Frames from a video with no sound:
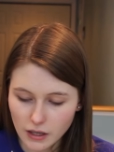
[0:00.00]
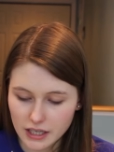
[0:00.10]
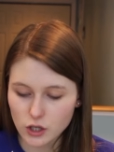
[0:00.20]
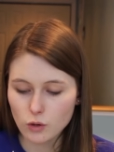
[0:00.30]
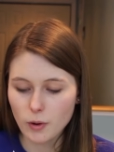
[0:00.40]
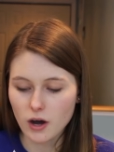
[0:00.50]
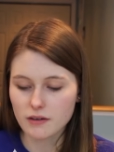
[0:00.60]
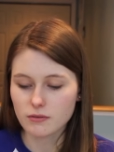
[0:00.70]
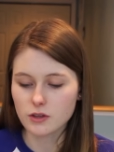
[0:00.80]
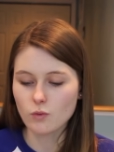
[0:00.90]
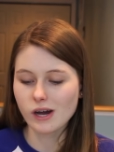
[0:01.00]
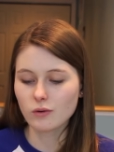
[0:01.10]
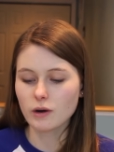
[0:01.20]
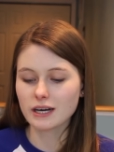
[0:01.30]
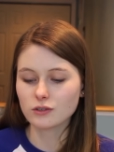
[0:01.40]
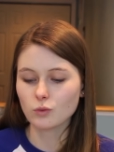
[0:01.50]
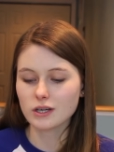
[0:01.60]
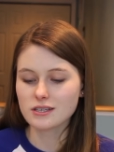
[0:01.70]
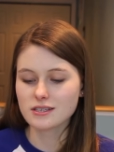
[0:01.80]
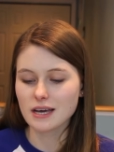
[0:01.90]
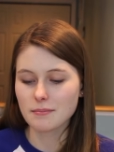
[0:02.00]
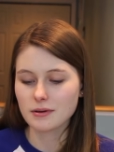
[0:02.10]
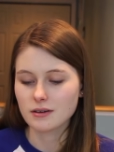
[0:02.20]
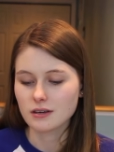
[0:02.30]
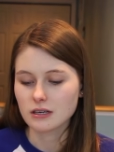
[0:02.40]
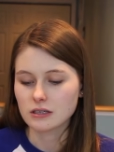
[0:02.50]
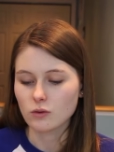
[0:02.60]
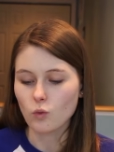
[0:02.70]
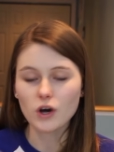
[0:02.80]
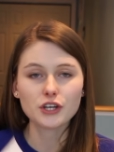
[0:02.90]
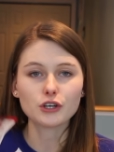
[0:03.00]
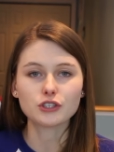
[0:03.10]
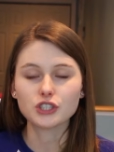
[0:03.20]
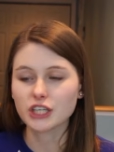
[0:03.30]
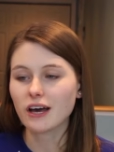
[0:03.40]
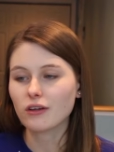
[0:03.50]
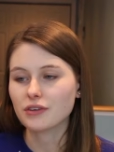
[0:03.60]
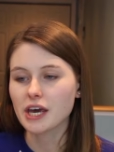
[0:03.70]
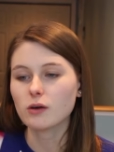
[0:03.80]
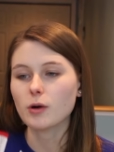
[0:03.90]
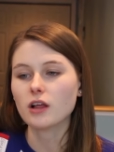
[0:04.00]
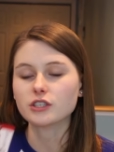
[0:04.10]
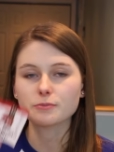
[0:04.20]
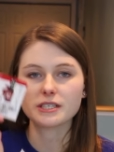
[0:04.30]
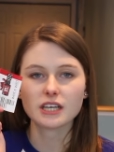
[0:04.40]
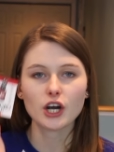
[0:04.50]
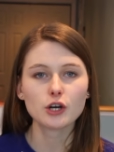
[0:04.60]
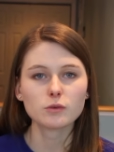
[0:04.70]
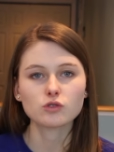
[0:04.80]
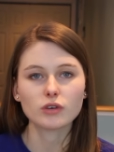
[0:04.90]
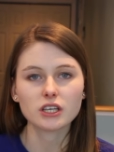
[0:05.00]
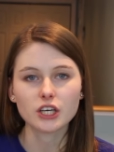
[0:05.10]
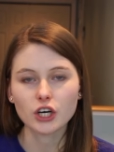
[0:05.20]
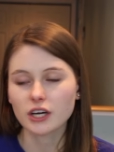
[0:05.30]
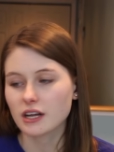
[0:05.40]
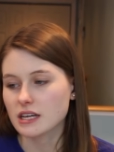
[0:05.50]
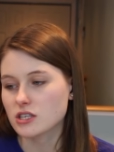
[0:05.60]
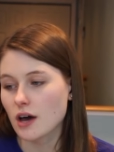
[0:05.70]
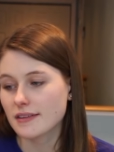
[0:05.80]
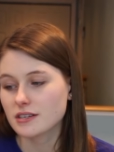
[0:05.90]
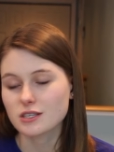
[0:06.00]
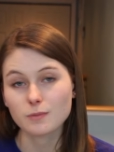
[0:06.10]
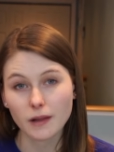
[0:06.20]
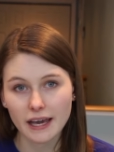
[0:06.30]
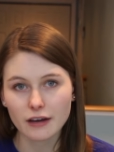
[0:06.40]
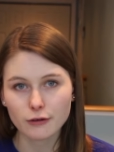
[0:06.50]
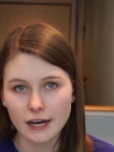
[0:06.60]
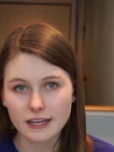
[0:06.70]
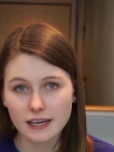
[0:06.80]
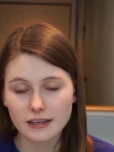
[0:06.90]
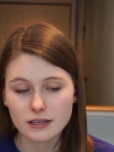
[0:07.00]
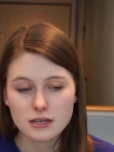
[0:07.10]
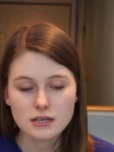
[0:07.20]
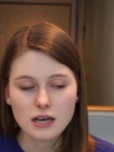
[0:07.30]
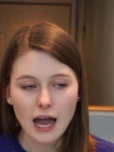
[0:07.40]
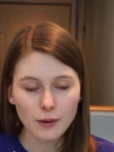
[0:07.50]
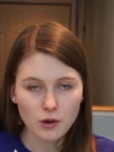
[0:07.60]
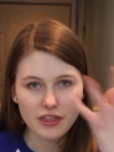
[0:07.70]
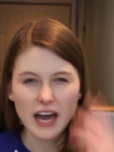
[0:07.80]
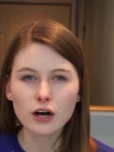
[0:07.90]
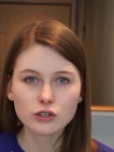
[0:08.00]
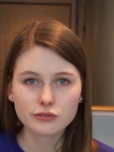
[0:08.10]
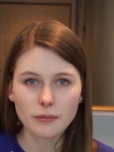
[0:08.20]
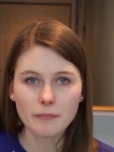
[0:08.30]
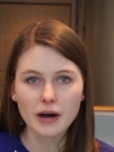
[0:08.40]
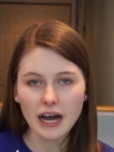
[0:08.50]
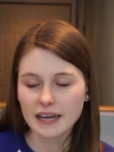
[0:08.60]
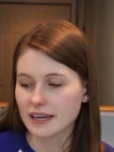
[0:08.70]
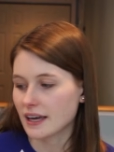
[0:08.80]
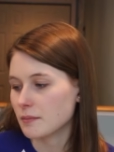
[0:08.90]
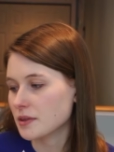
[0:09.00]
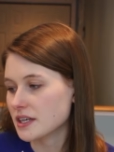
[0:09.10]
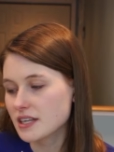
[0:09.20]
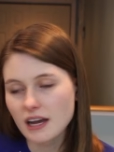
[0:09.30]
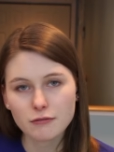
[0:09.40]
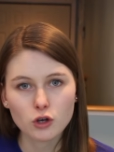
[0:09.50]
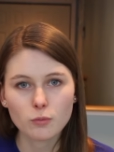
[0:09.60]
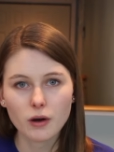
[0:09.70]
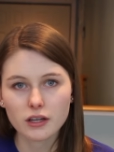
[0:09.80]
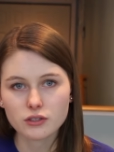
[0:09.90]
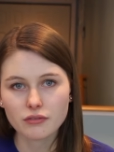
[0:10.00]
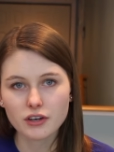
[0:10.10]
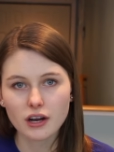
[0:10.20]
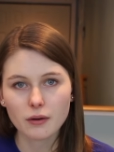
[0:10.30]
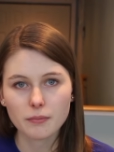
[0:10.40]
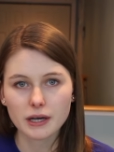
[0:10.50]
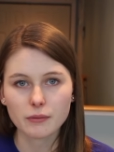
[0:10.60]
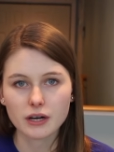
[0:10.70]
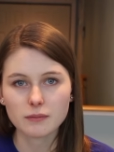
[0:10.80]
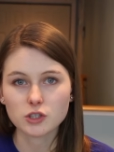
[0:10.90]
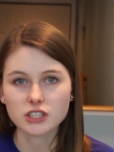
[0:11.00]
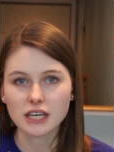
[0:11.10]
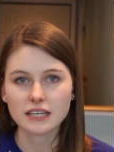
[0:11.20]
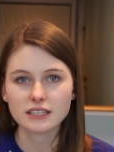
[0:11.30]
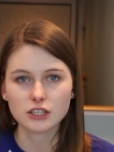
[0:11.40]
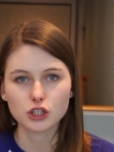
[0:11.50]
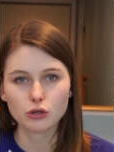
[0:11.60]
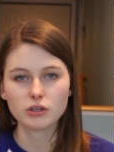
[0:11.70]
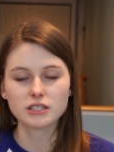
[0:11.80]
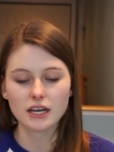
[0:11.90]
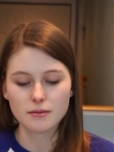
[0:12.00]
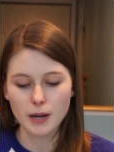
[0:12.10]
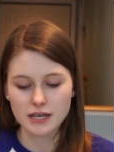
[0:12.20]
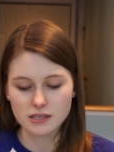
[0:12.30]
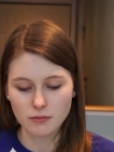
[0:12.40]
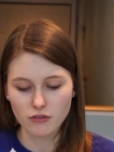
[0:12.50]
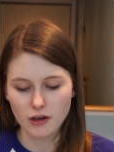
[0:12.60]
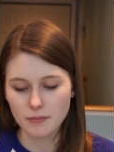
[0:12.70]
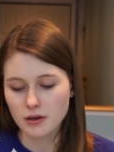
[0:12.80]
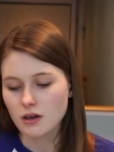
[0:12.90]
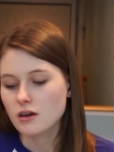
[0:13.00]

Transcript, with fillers: a coupon for the Wet n Wild One Step Wonder Gel Nail Polish because I heard it was really good and I saw the display at Rite Aid I withheld from buying it, but they did have coupons, so I figured I would pick one up just in case I do decide to buy some of them.